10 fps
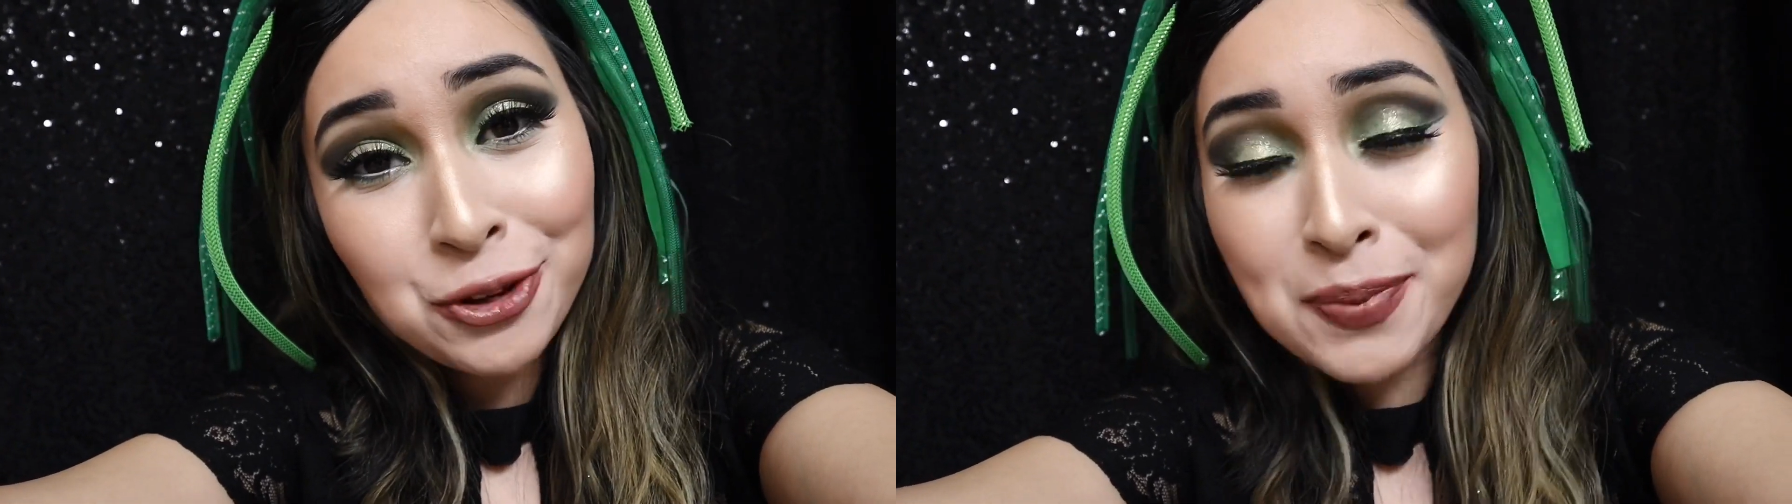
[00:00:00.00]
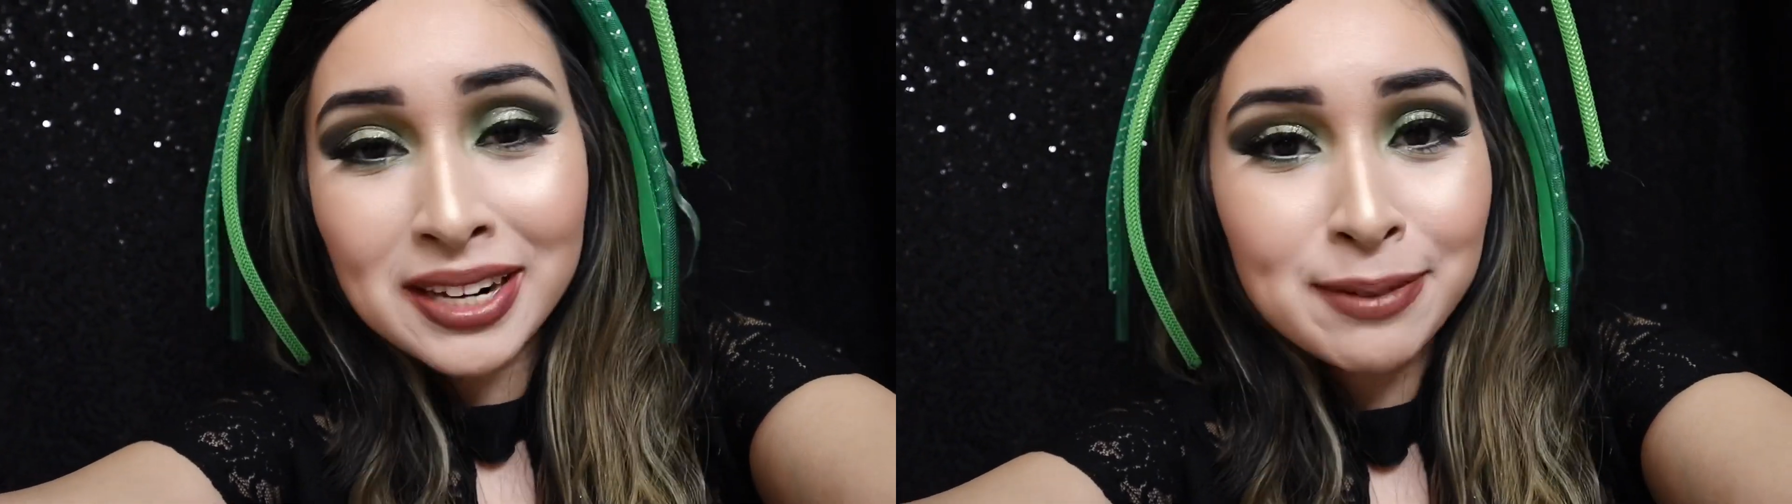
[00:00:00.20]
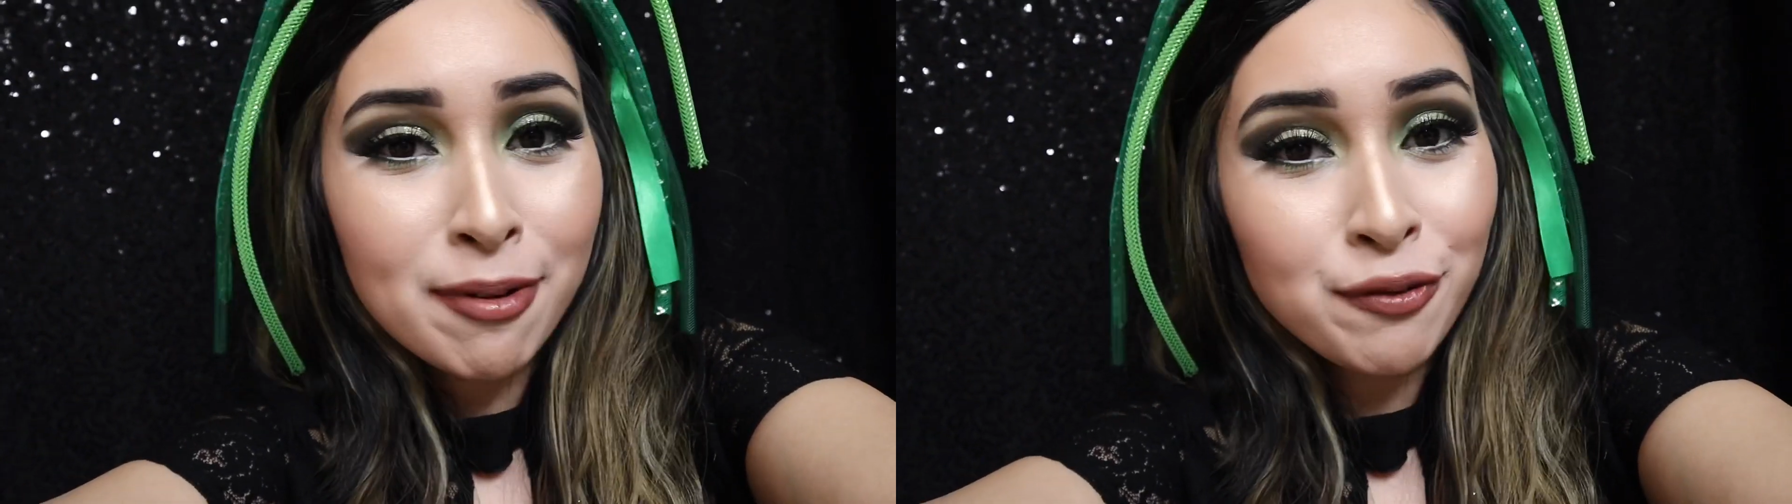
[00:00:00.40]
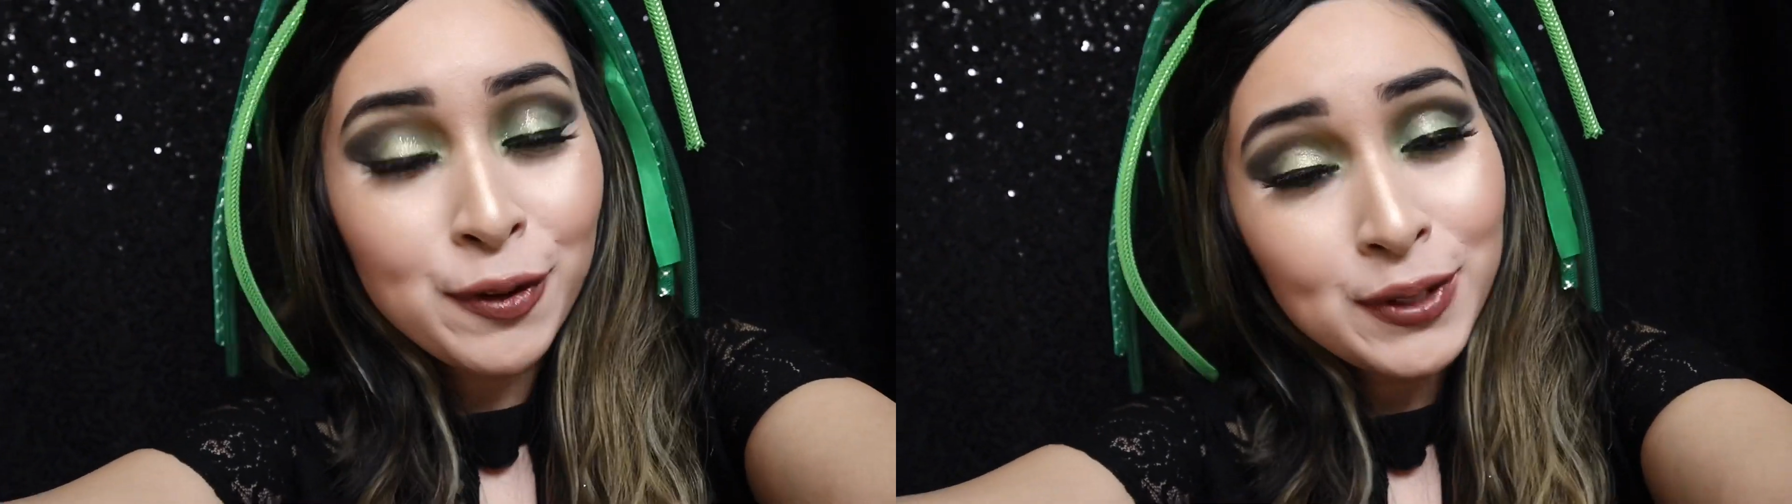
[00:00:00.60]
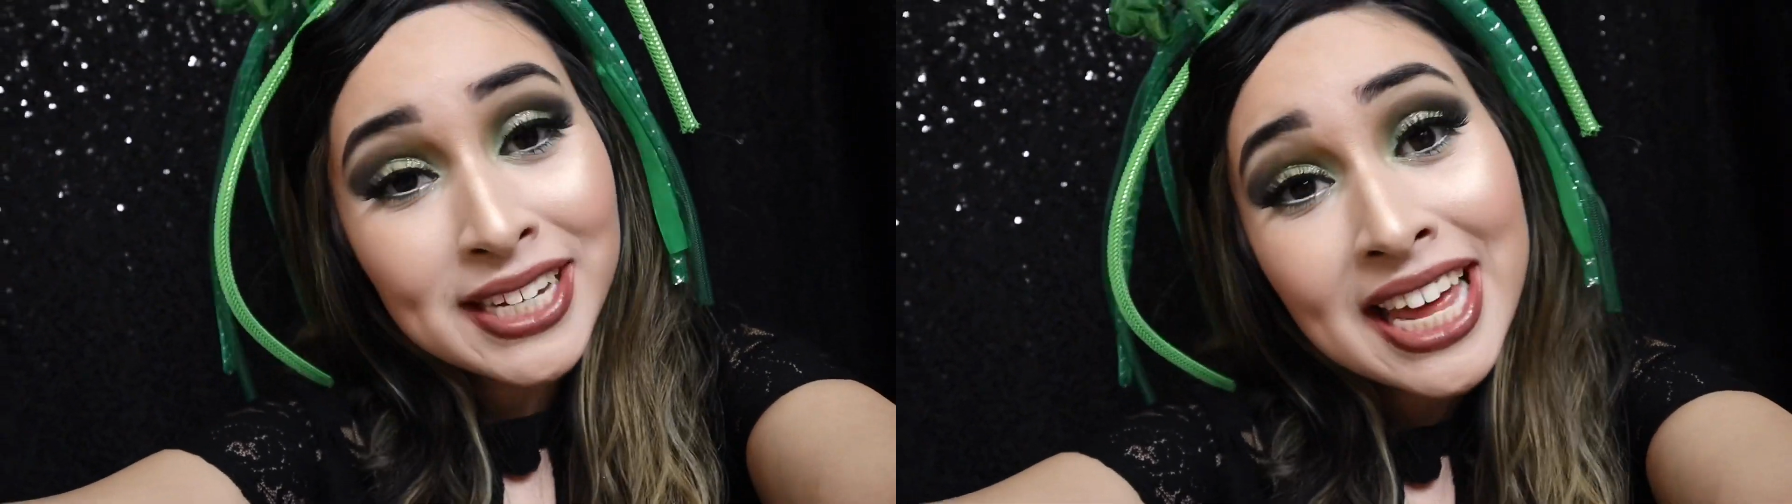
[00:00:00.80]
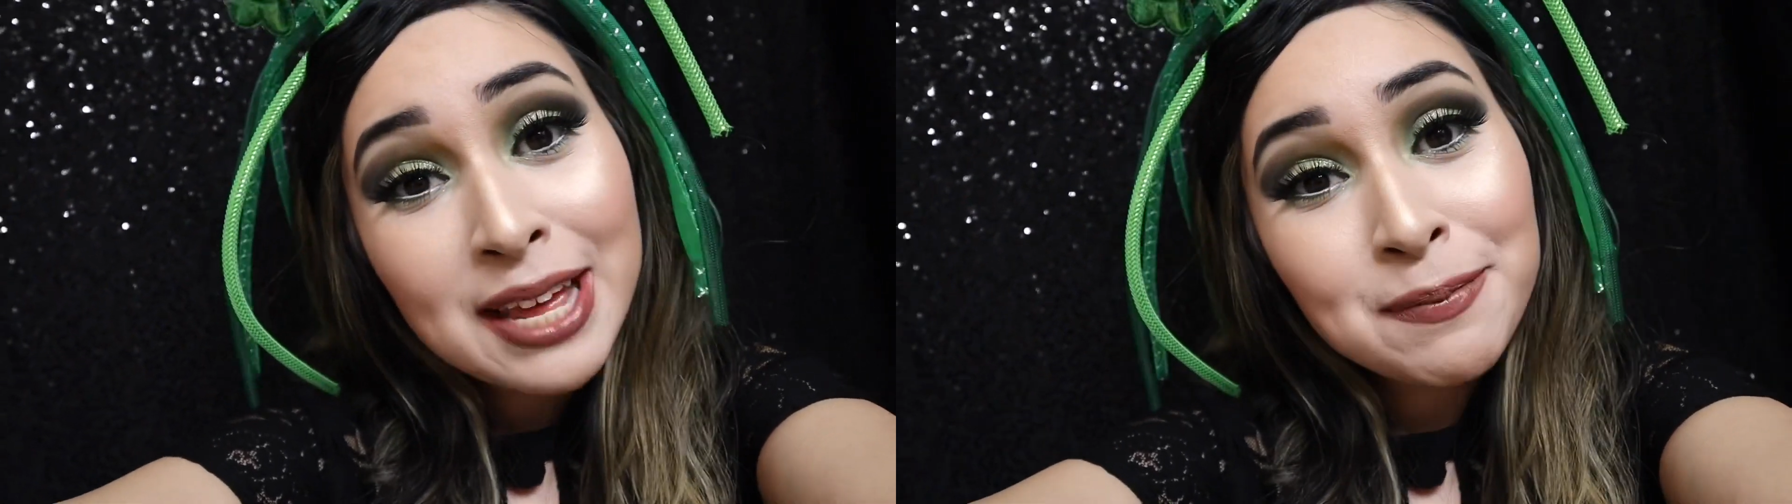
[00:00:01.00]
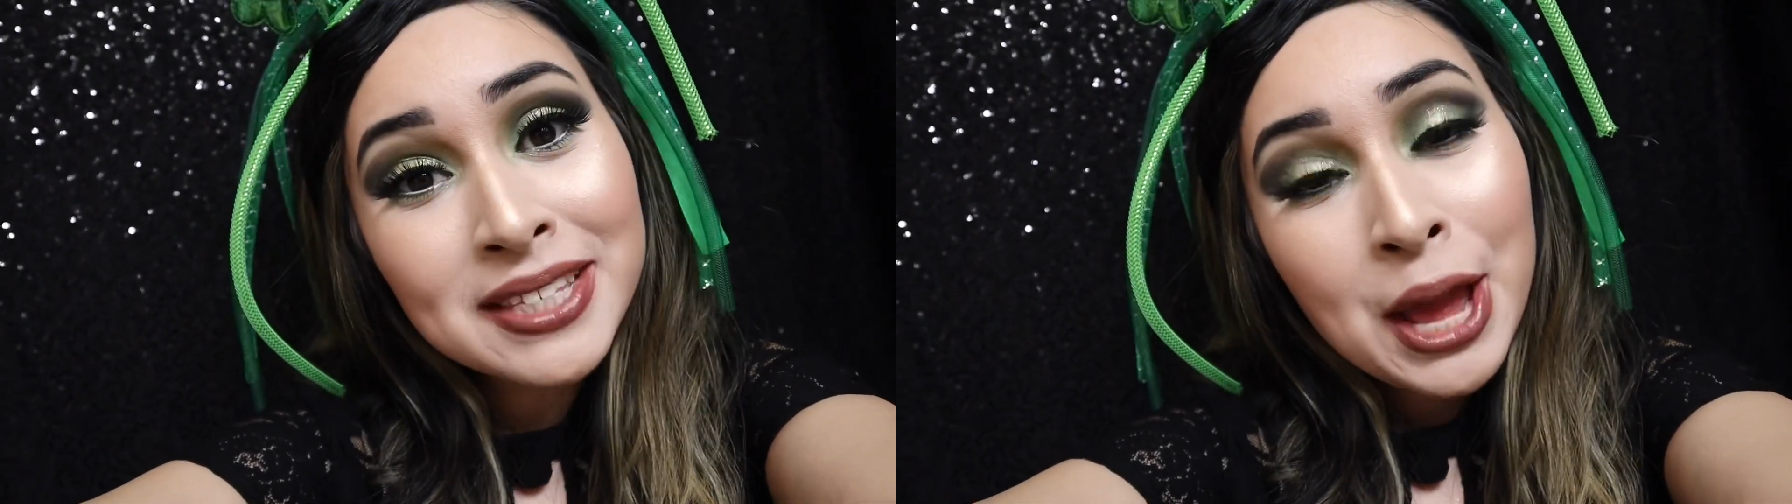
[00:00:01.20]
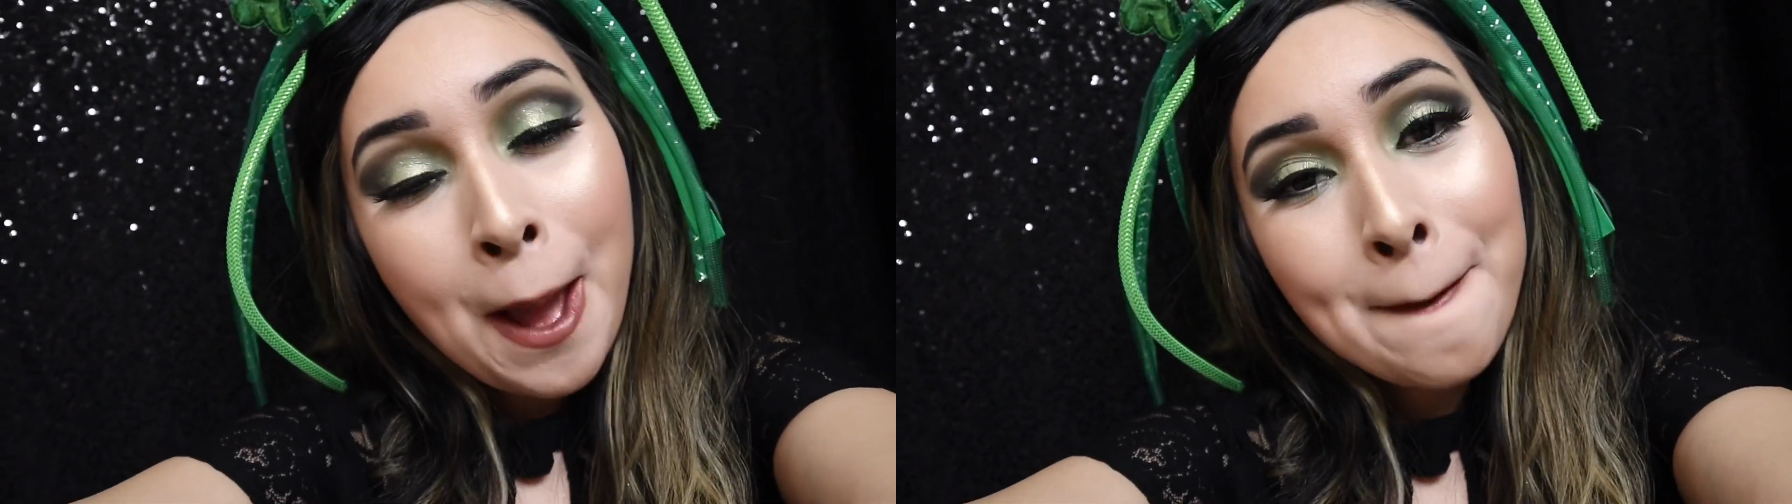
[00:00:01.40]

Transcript: you picked up a few tips,